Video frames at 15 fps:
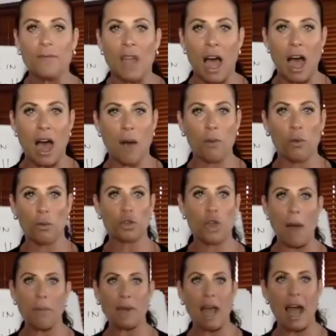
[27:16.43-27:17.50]
We'll
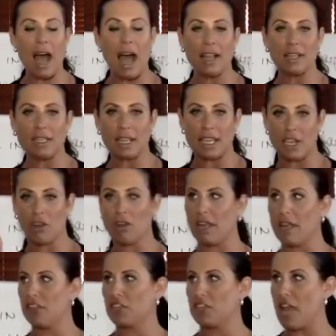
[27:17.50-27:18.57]
drop it on here
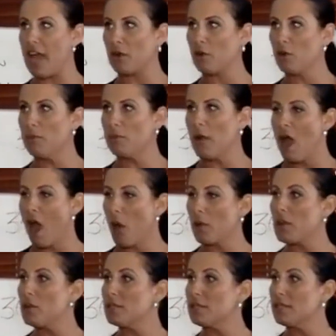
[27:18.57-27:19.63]
in the chat group. Are we
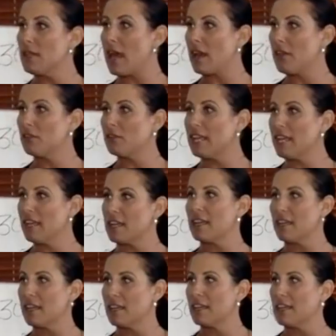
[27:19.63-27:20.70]
using that other link
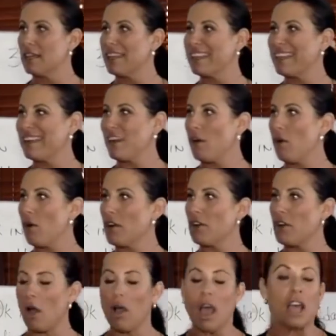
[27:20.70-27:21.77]
or
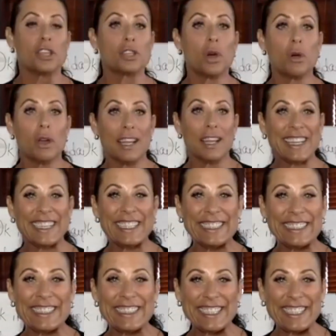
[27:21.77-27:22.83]
no? So,
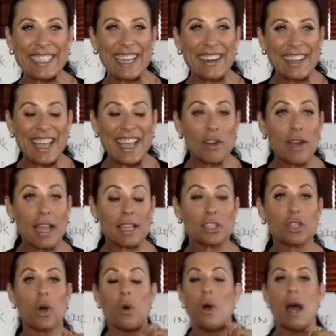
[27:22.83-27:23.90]
okay, great.
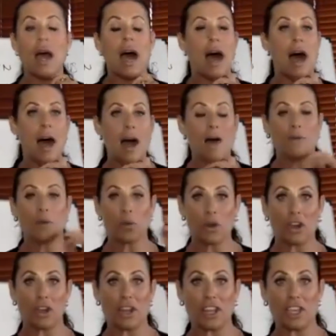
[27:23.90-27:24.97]
So we're
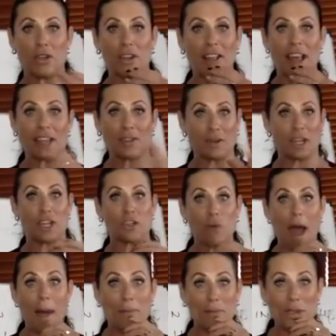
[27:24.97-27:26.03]
going to
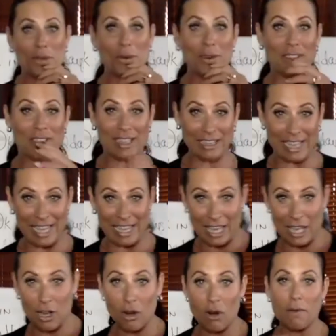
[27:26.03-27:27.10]
drop you the link
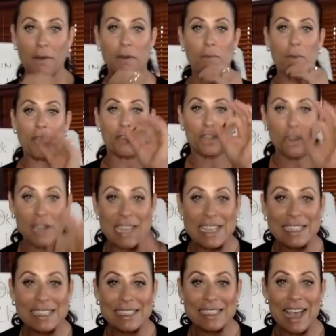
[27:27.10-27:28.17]
here, whether you're
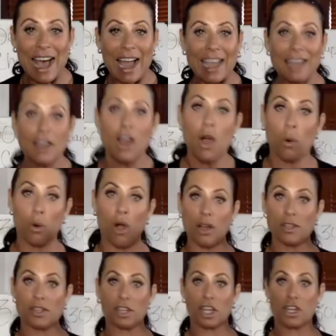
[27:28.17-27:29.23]
inside. We're
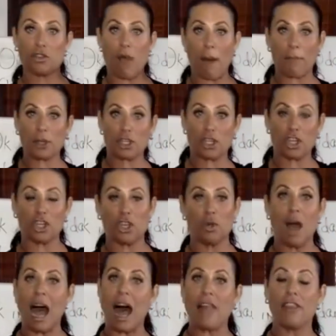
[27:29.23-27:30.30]
also going to drop it to you
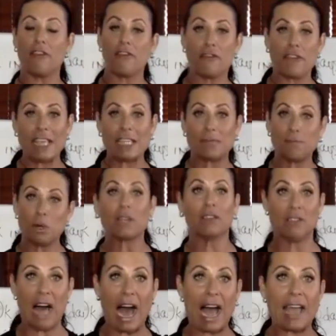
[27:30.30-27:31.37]
on the Facebook
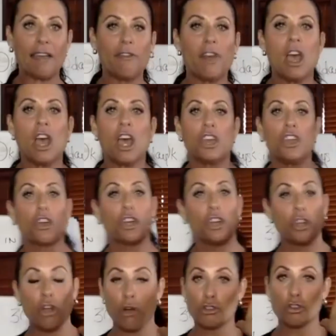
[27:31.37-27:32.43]
Live. You're going to
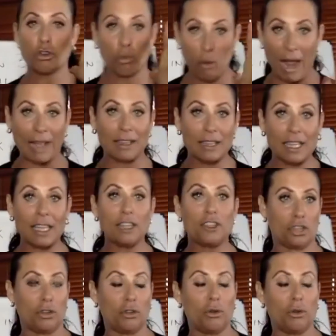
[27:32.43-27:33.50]
go directly
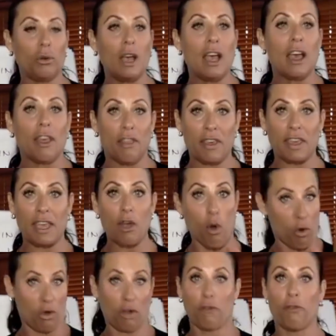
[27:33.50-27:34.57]
to the
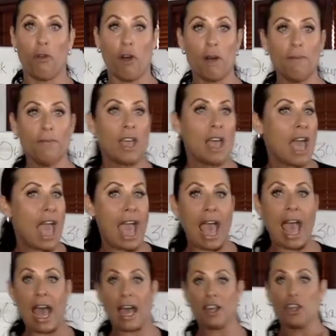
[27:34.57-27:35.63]
order form,
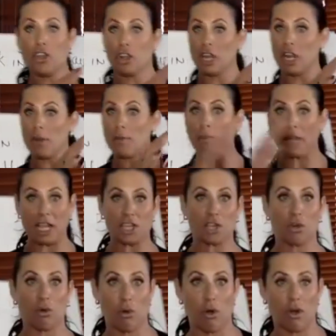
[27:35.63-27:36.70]
and you're going to place
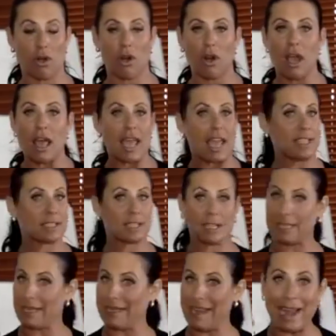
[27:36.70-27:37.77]
your order. It's going to
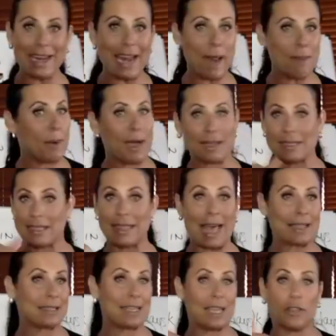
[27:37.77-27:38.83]
say $99.
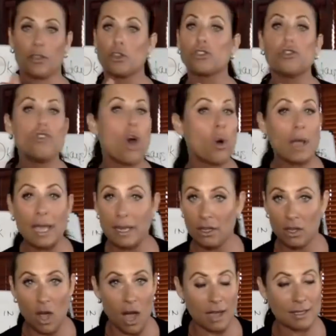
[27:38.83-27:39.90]
That's it. There's no hidden
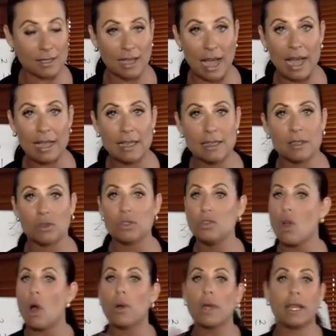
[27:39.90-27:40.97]
cost, guys. There's
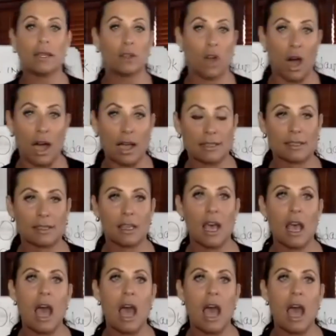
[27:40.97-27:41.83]
no hidden costs.